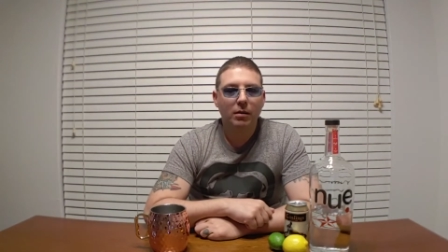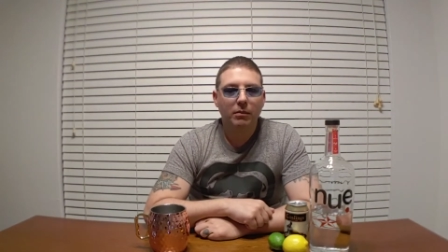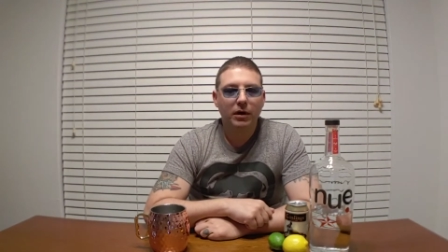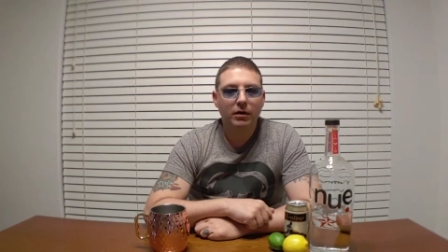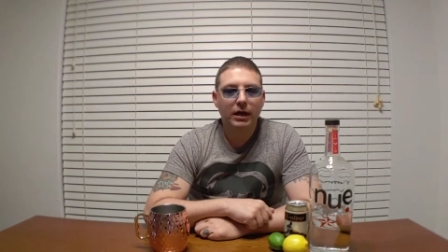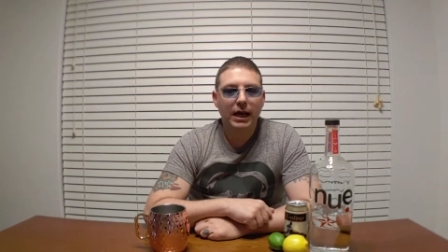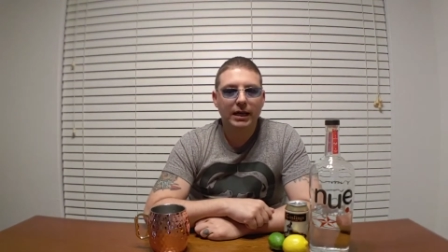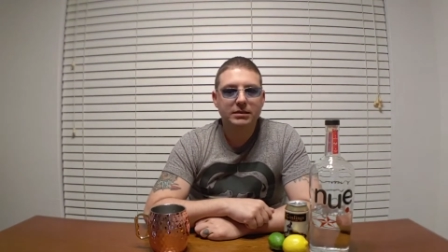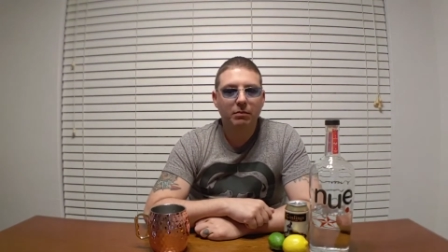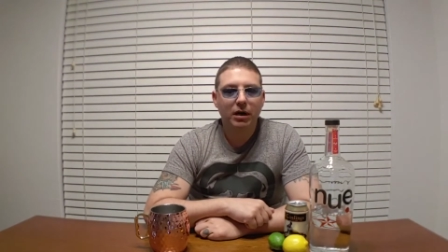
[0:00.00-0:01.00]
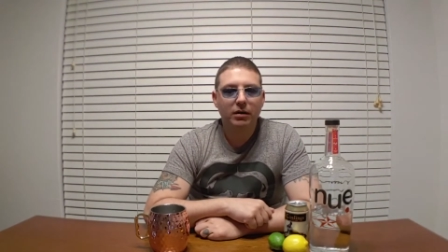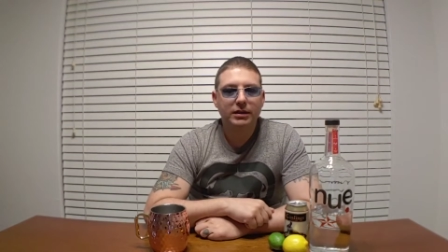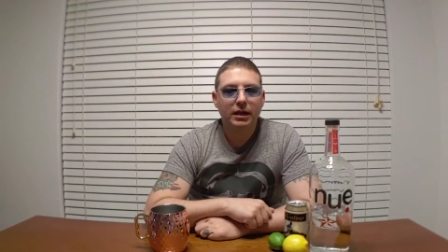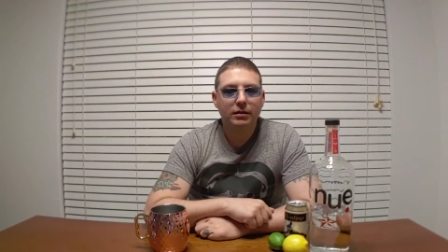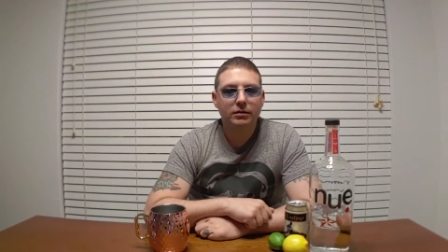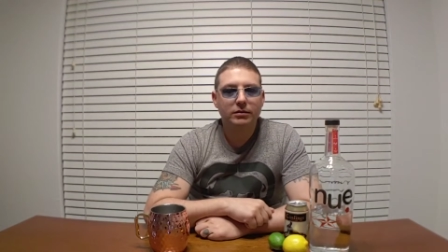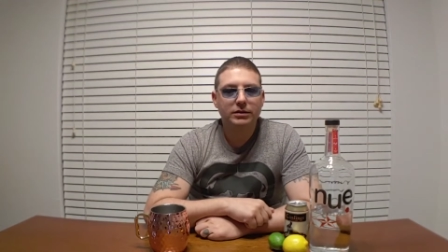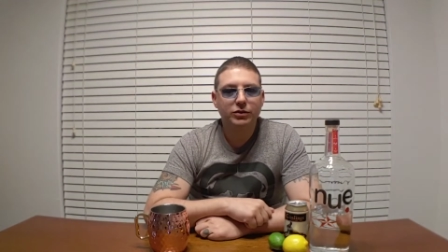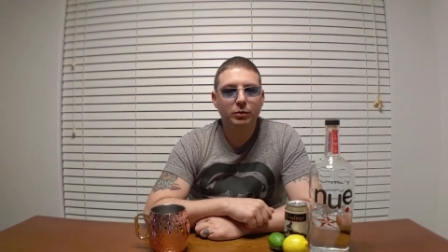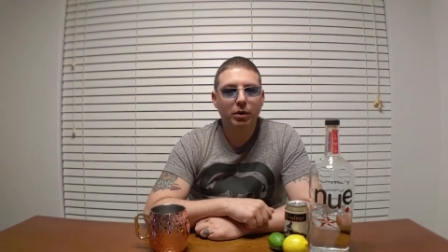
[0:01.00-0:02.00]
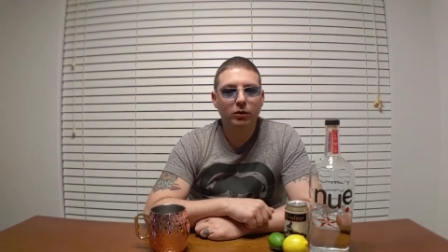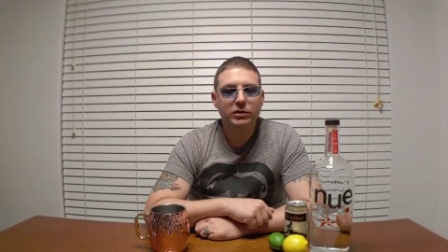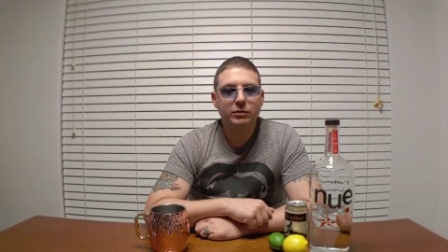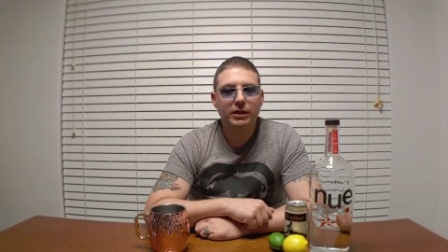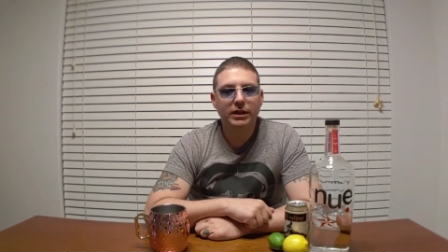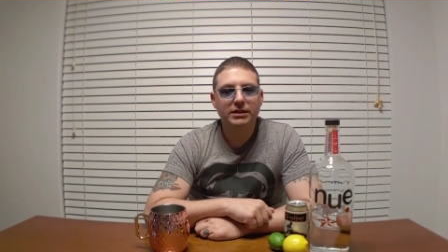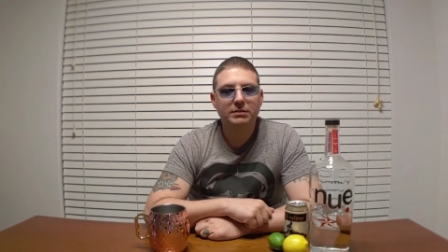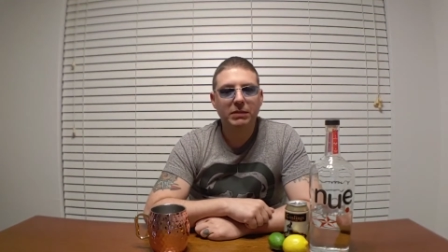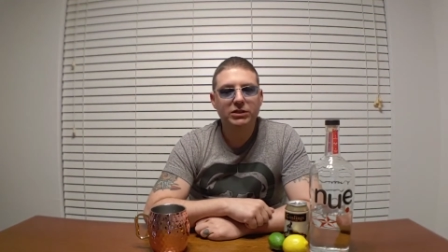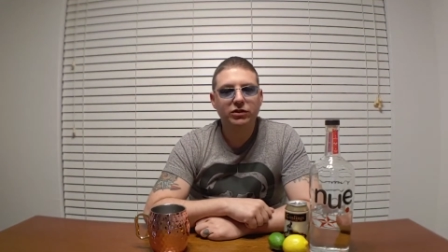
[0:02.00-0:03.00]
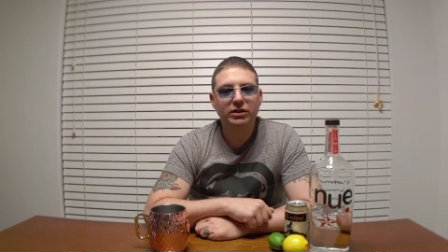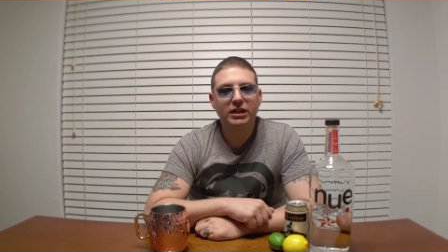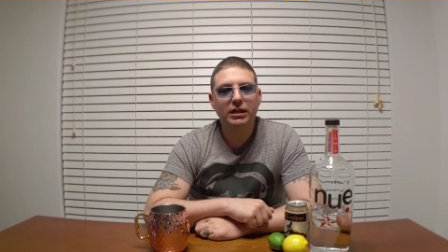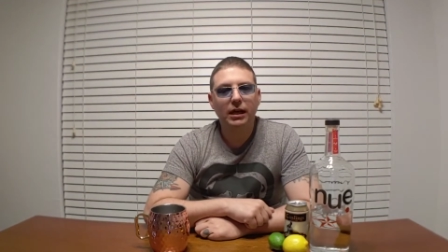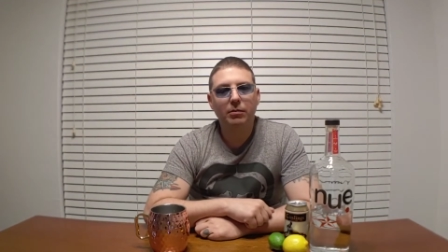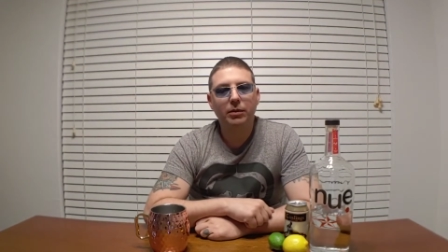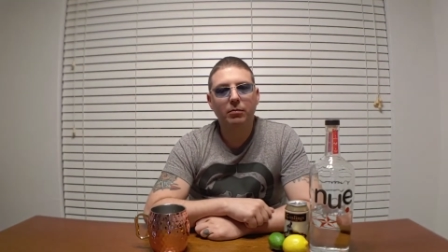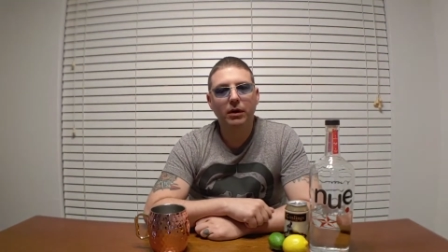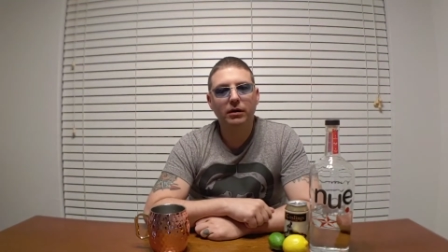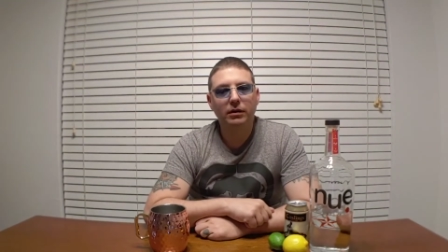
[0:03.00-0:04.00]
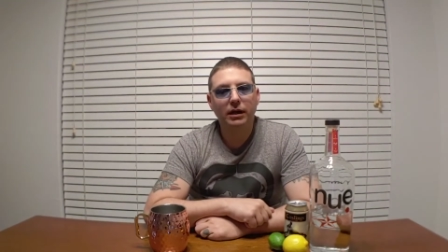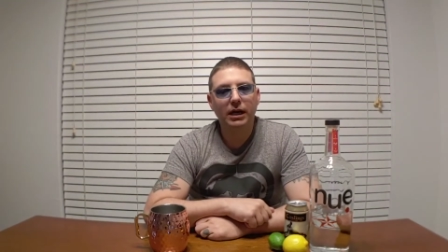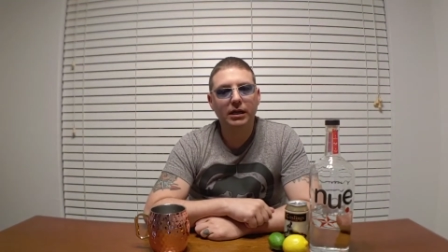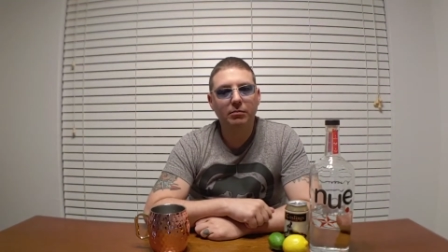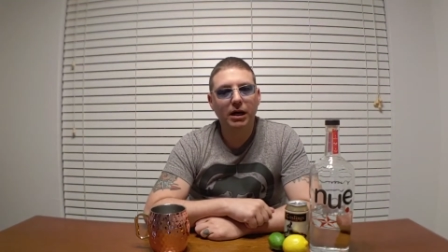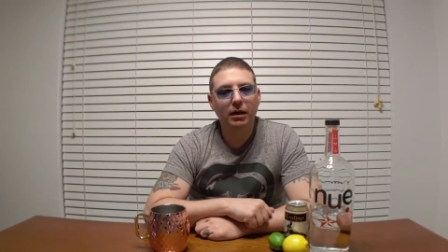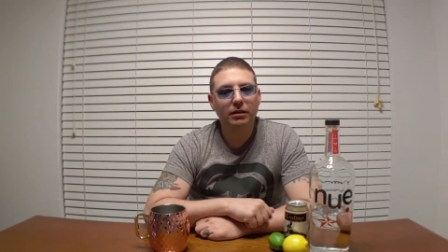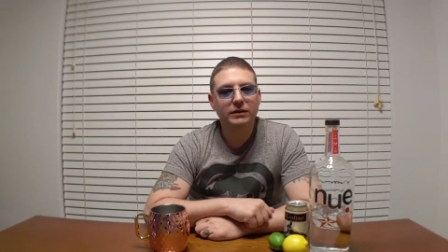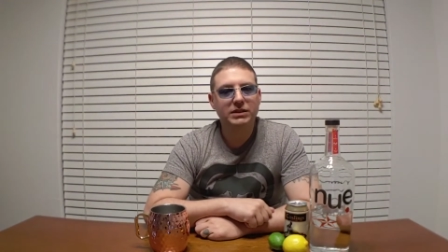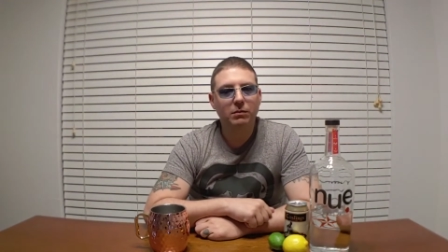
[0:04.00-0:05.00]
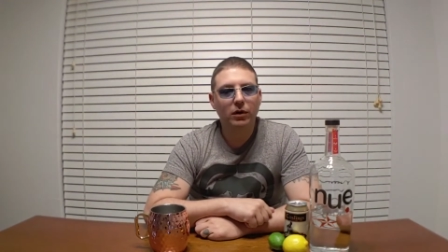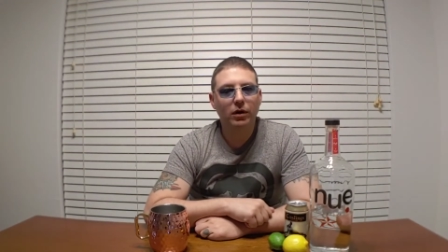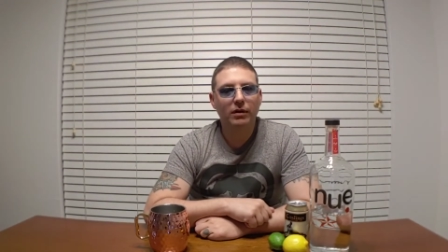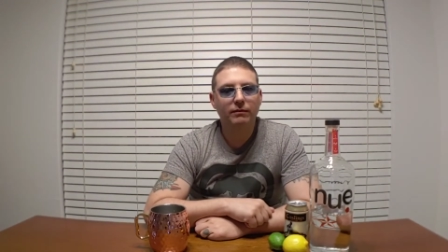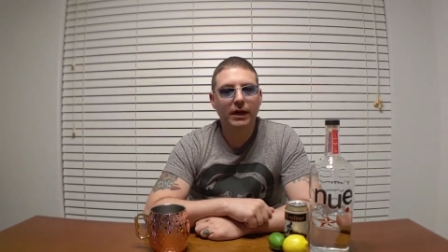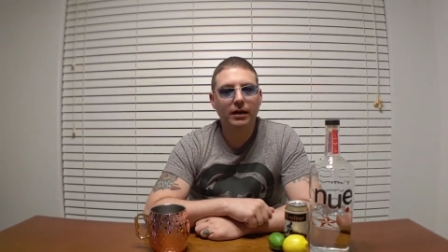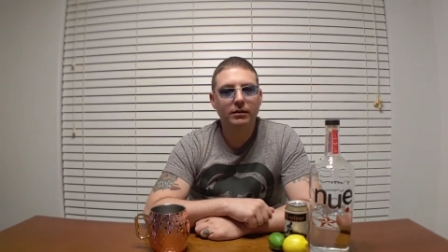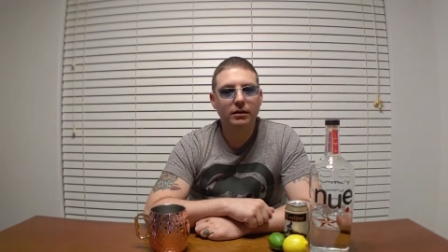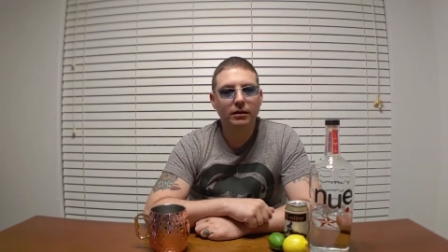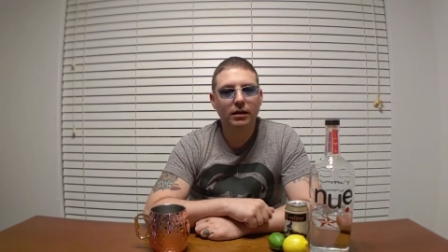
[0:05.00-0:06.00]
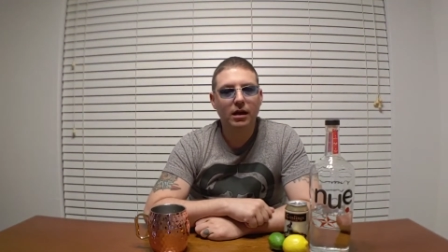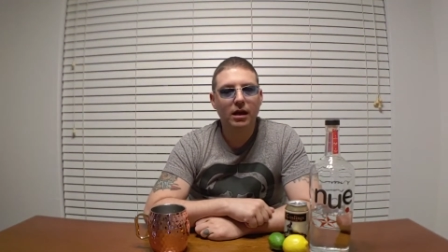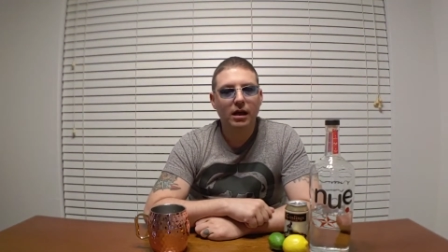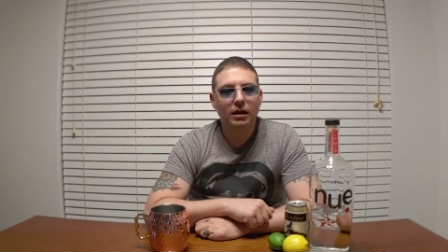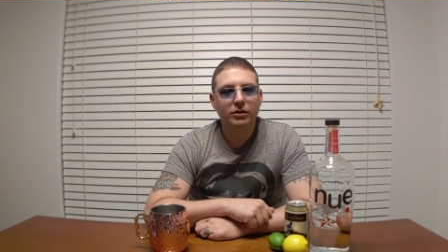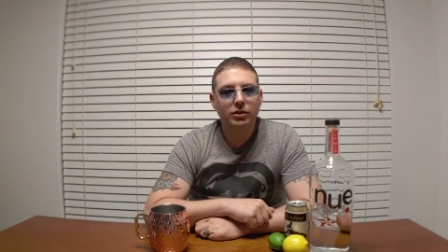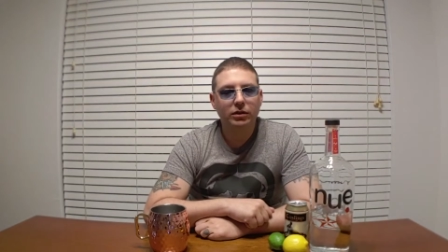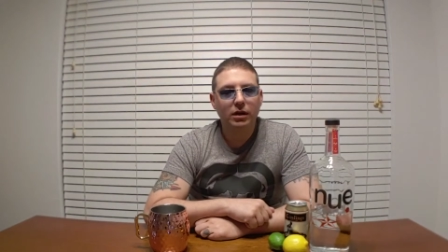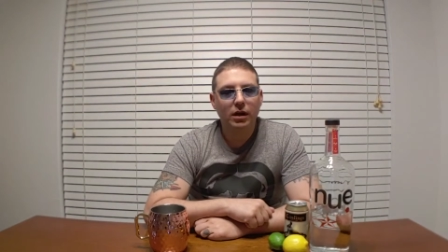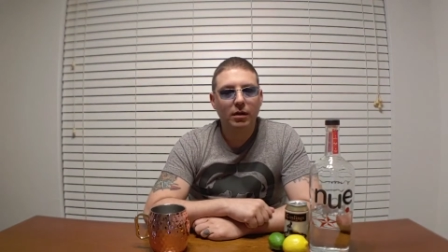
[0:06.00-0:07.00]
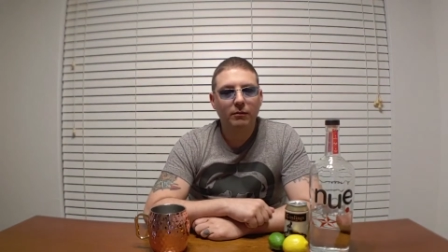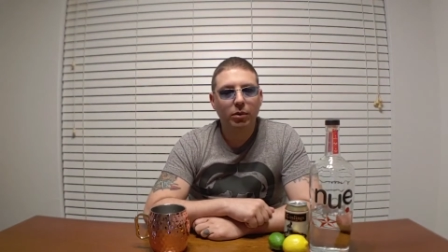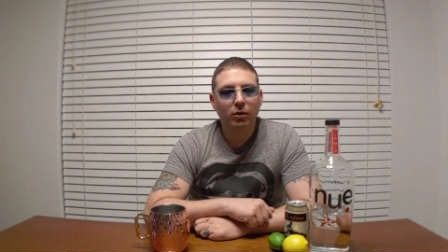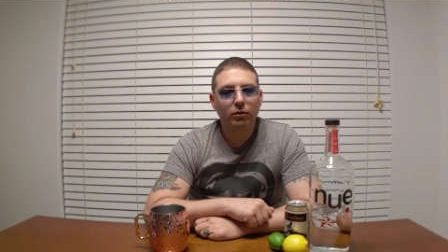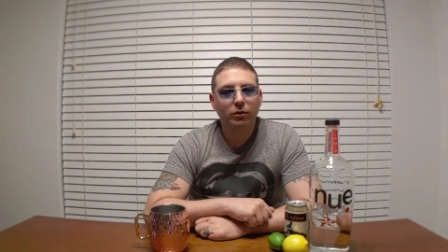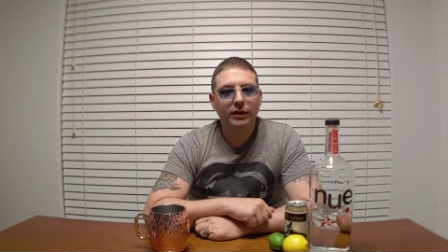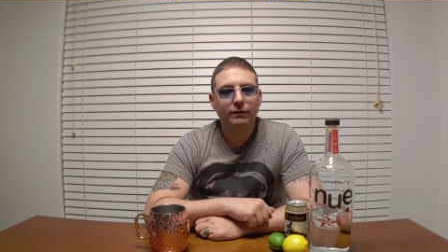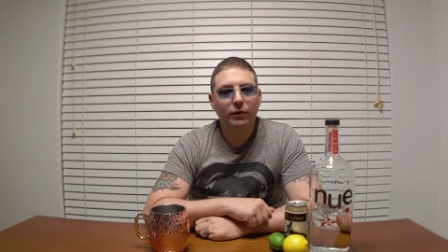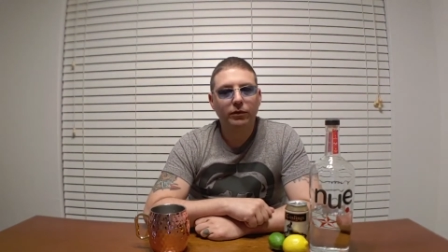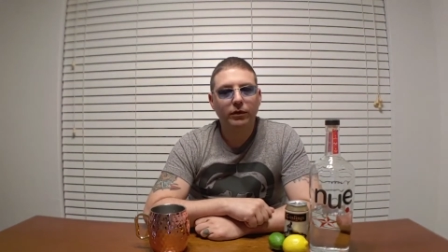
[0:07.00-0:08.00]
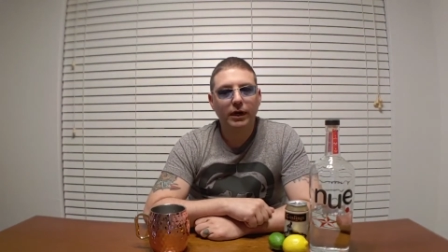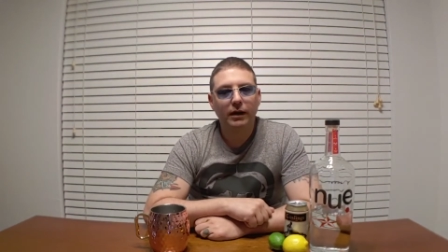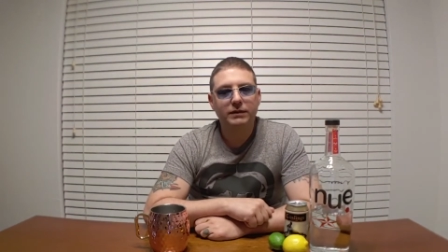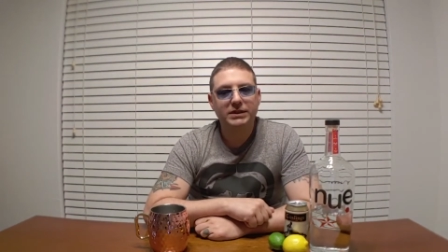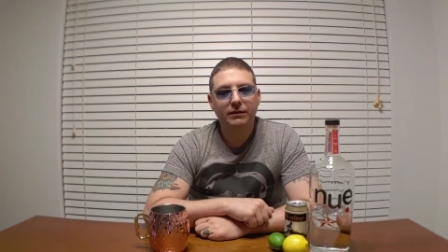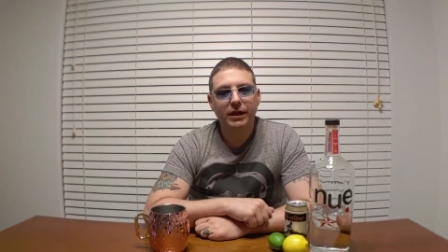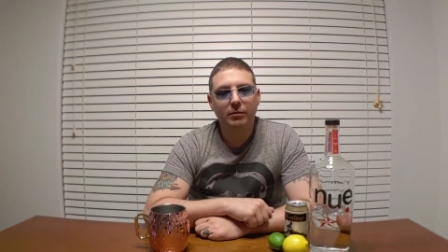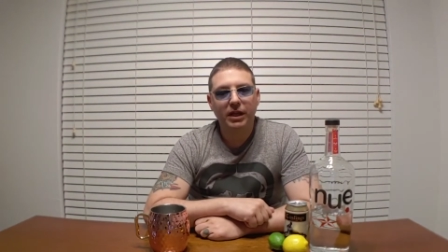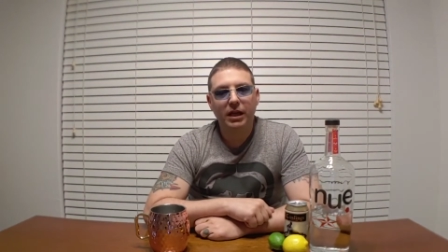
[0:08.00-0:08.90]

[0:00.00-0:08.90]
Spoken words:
Martin asked bartenders to pose with a specialty copper mug and a bottle of Smirnoff vodka and took Polaroid photographs of them.